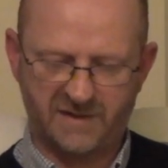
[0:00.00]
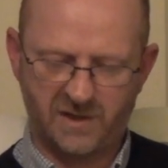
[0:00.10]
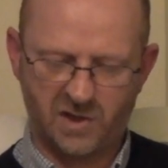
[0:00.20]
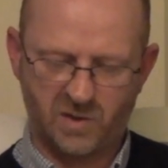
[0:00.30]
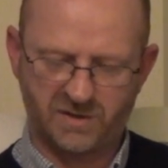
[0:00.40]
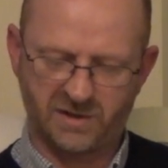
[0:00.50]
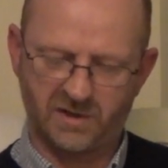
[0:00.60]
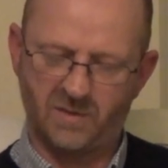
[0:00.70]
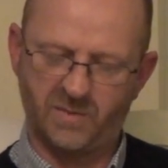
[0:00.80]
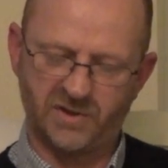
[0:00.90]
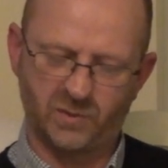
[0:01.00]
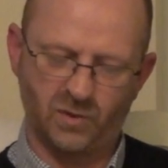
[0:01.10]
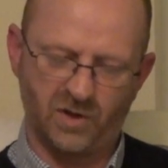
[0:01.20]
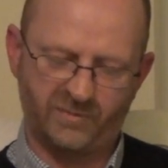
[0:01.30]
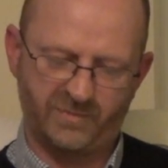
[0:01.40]
I know I quote it a lot, but it's
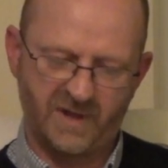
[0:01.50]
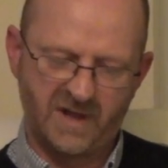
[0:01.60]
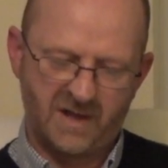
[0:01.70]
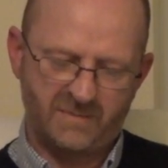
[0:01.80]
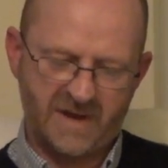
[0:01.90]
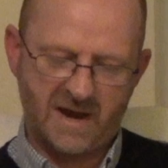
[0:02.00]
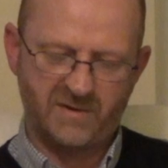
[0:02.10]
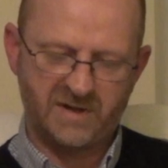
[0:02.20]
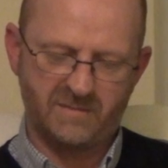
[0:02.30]
worth bearing